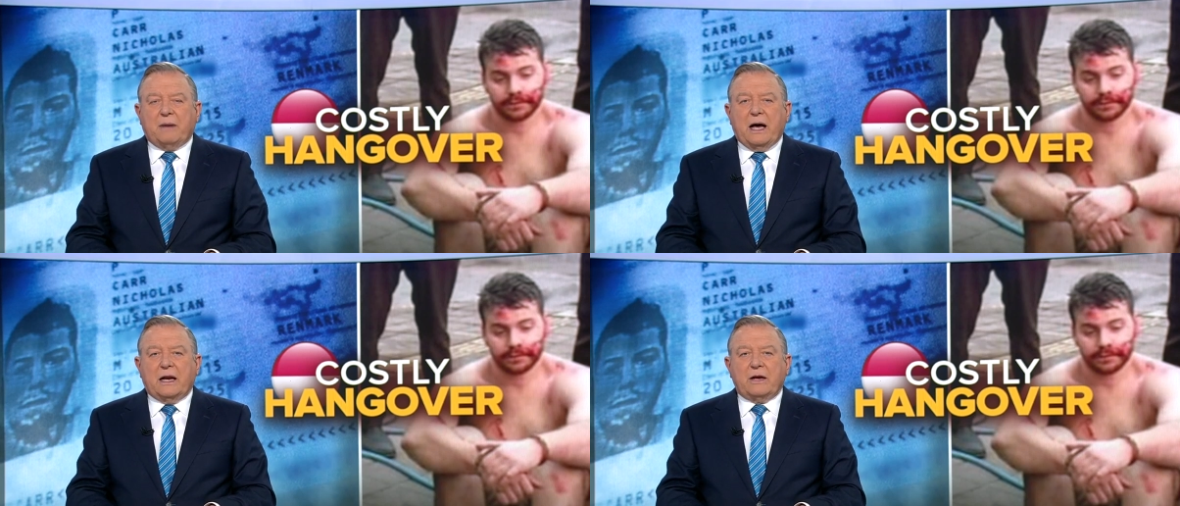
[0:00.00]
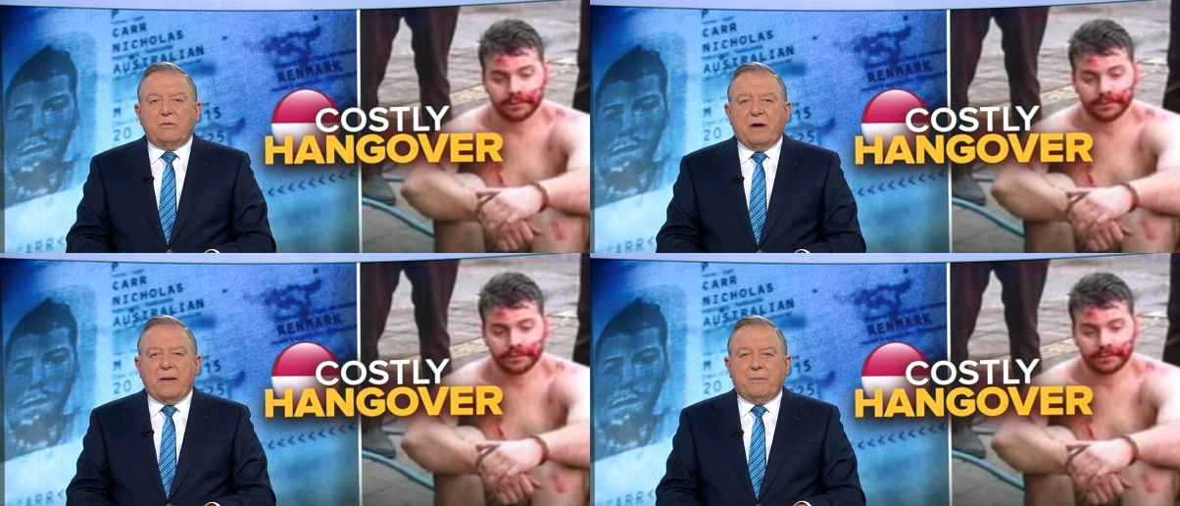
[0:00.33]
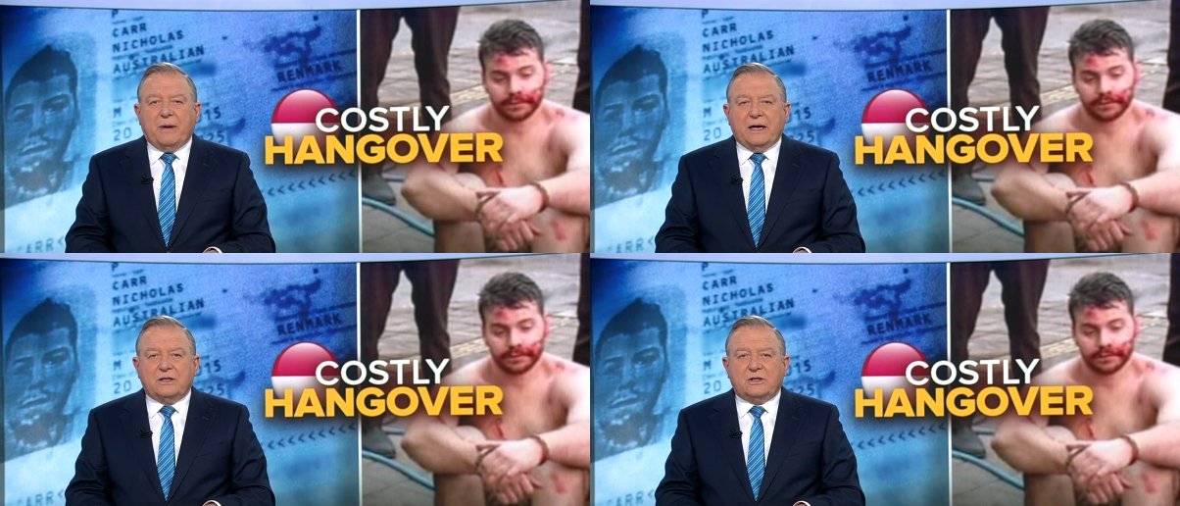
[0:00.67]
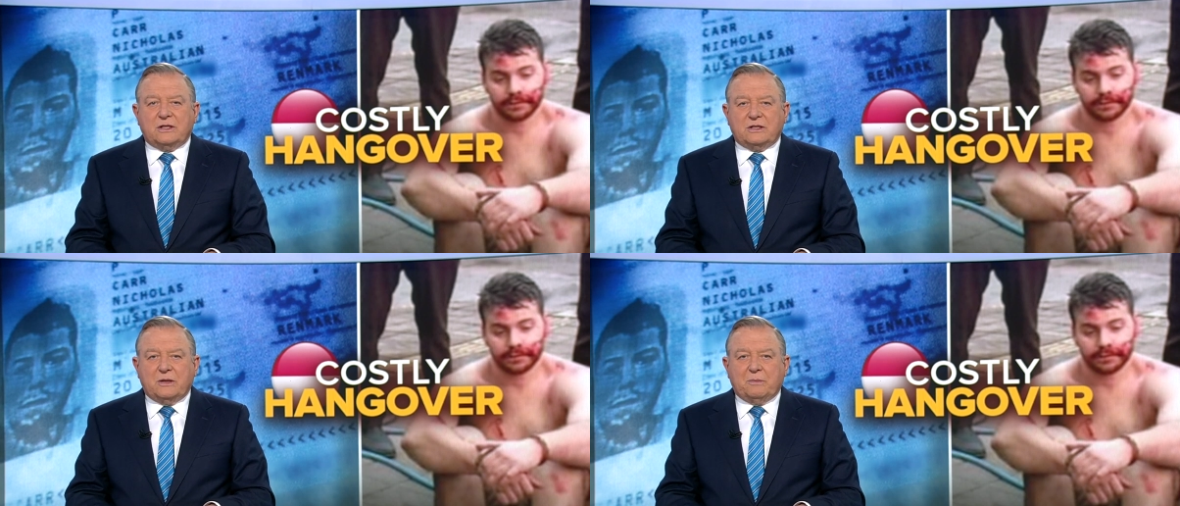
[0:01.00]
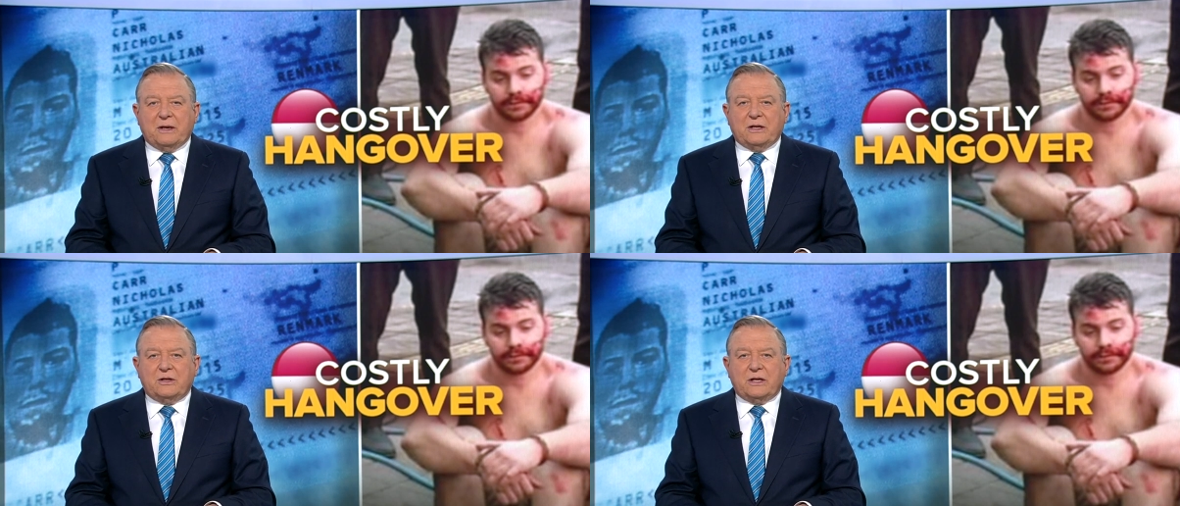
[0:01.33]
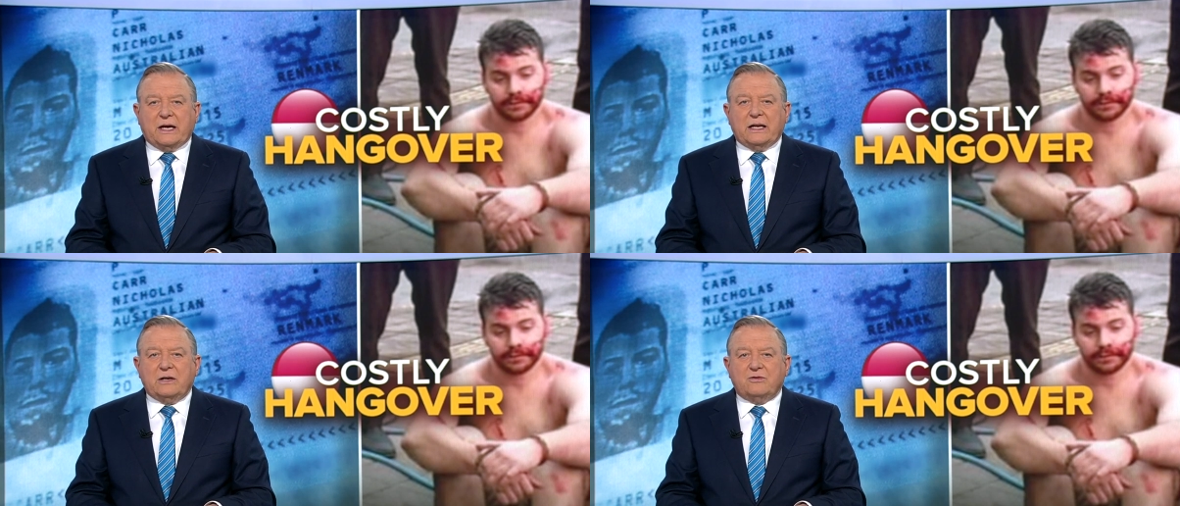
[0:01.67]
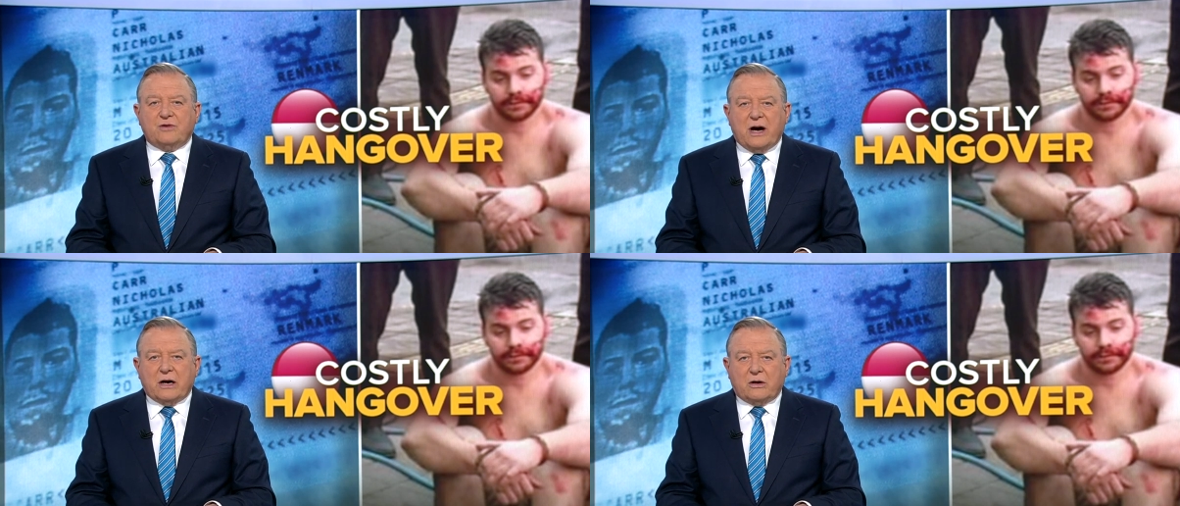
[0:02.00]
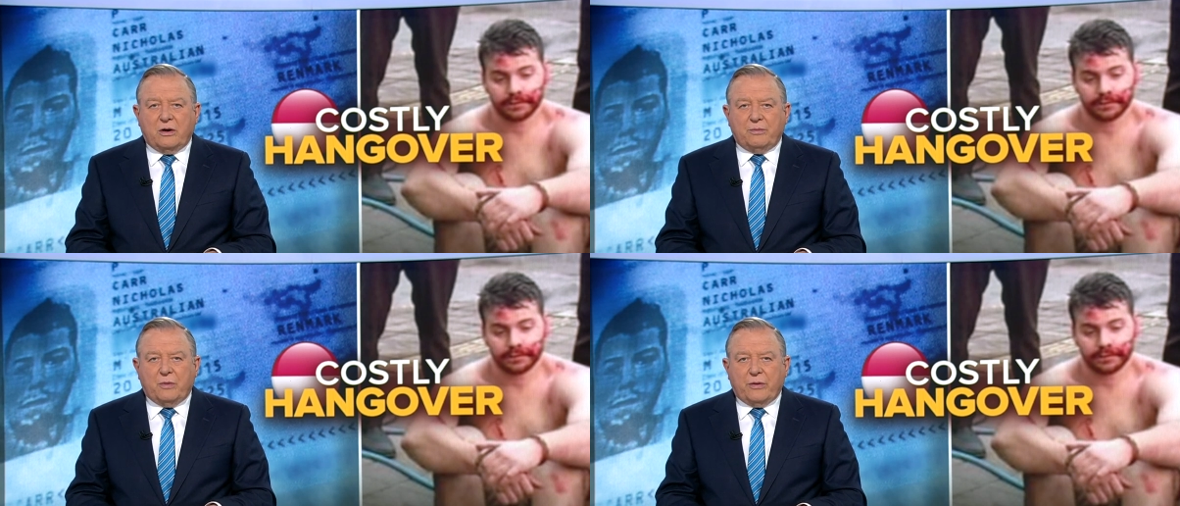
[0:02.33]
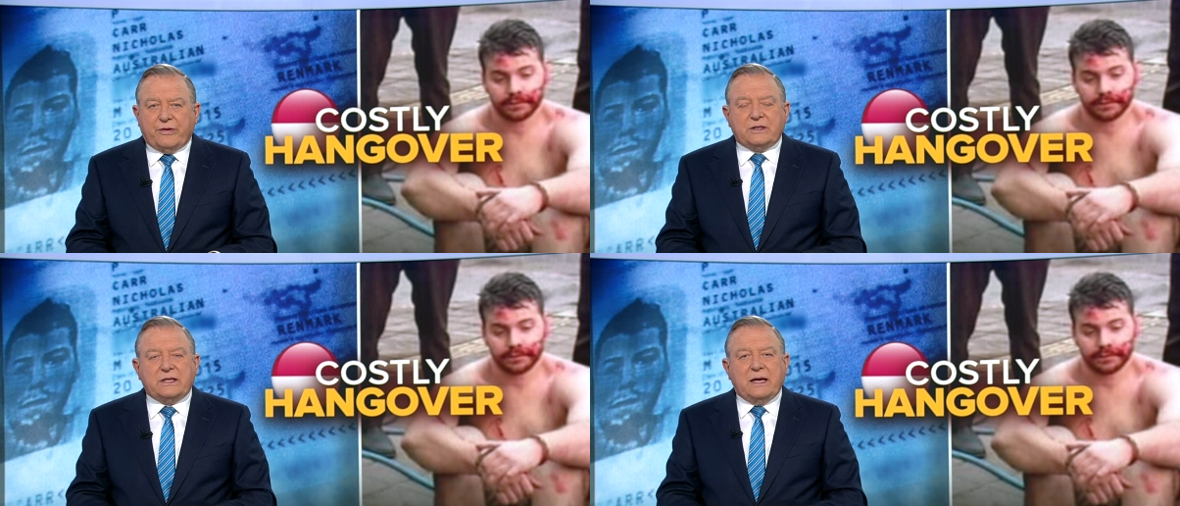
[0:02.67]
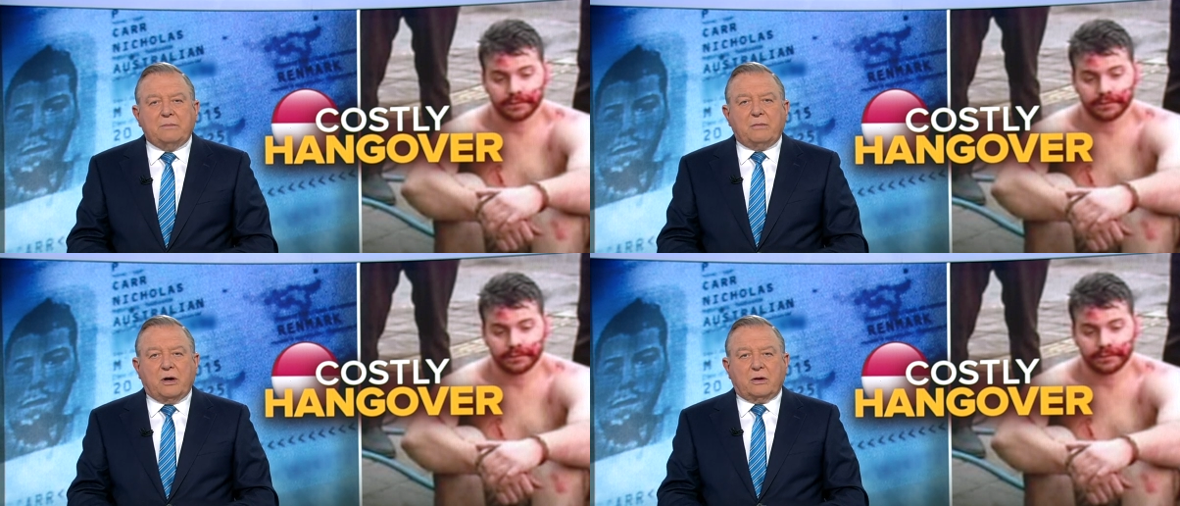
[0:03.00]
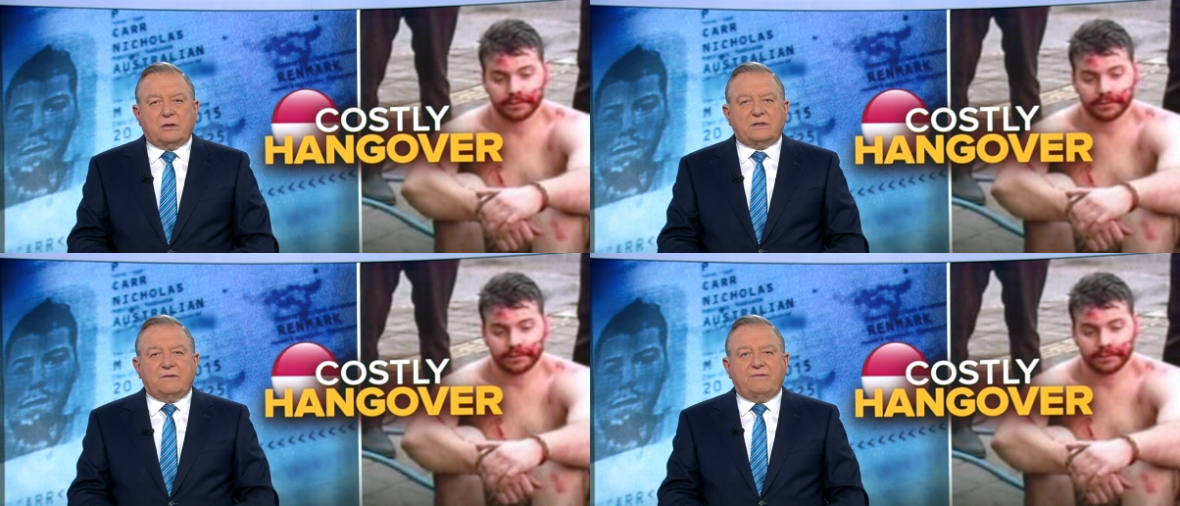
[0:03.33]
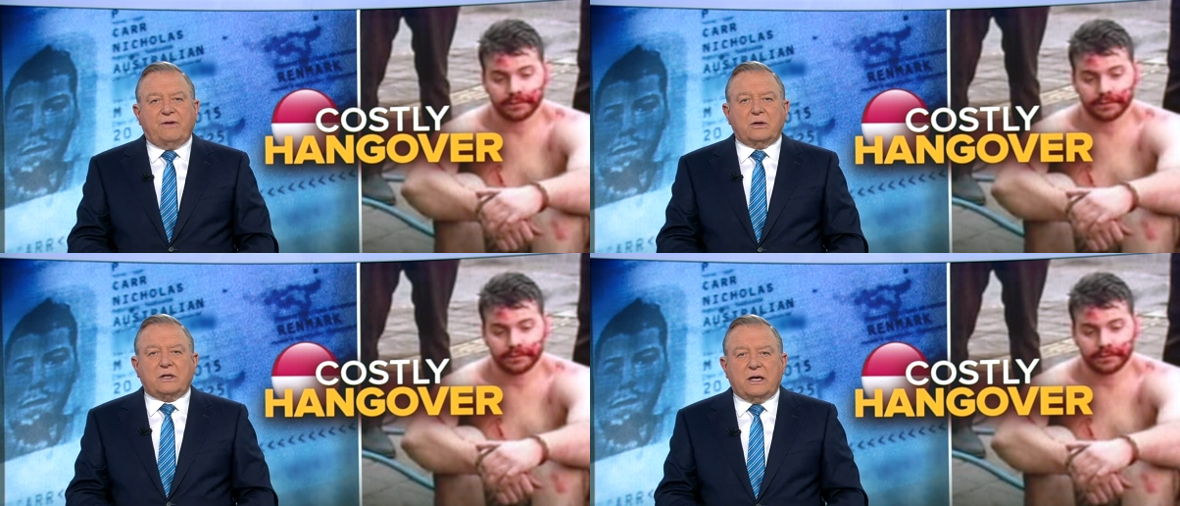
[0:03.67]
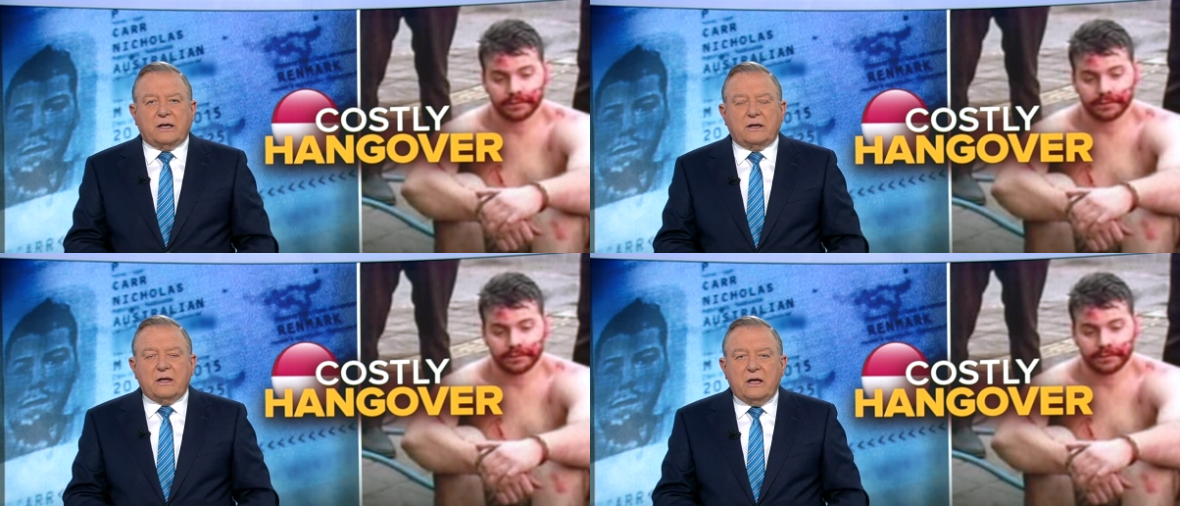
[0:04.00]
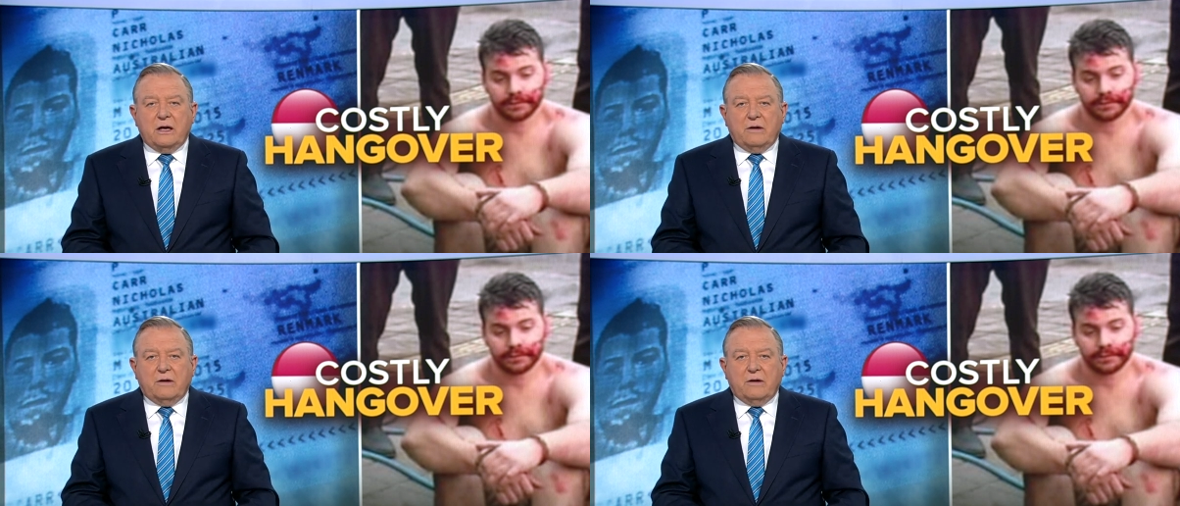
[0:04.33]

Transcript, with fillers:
Speaker 1: Bali rampage has admitted to getting drunk on more than 10 bottles of vodka.